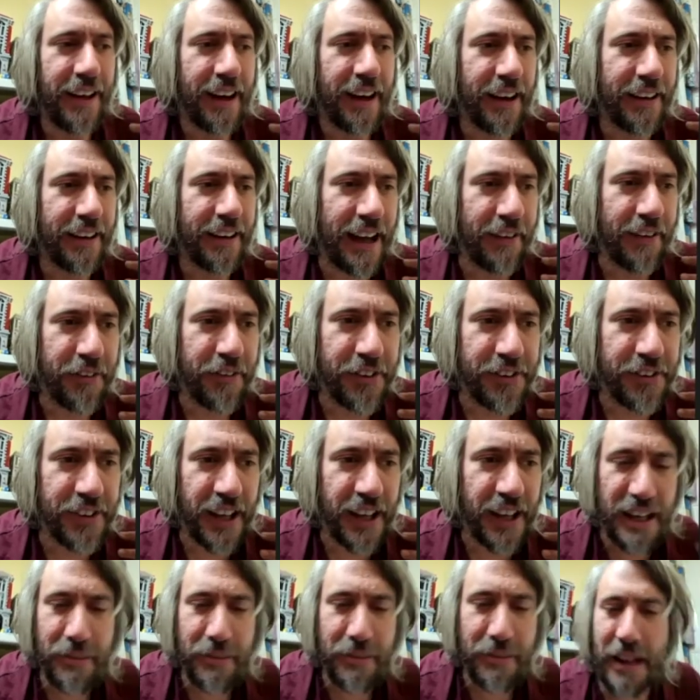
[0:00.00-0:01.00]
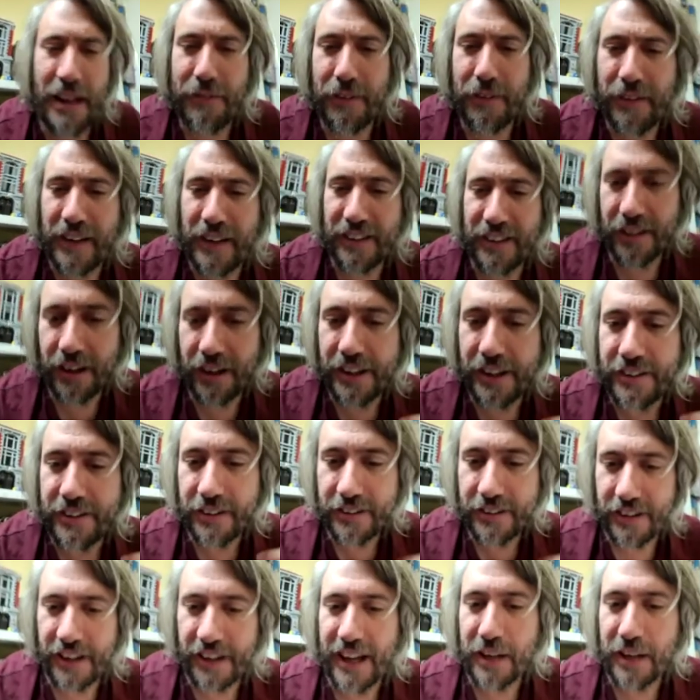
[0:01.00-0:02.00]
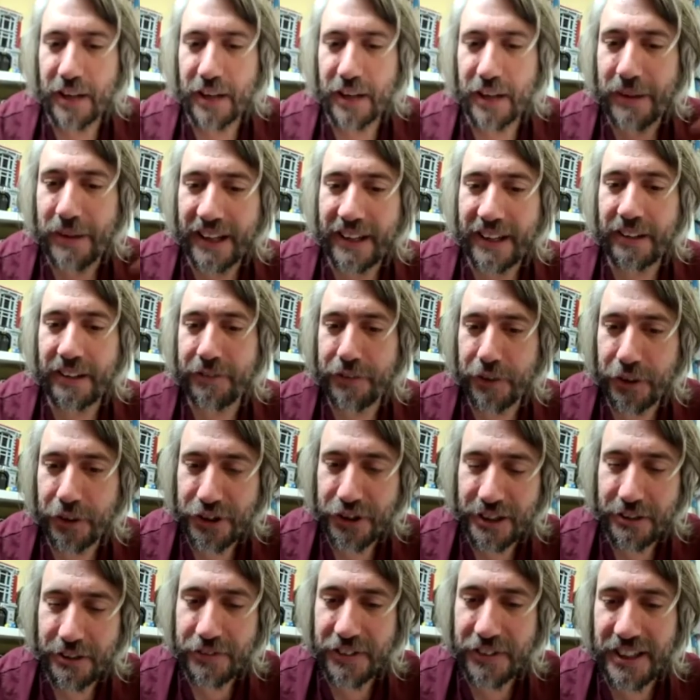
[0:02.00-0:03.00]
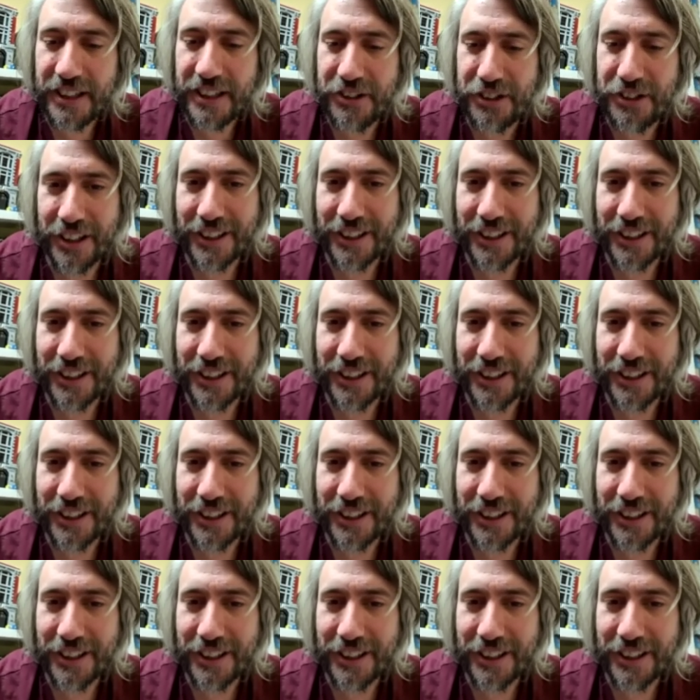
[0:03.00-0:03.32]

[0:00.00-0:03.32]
I have the same level of anxiety as I had back in the first year of teaching.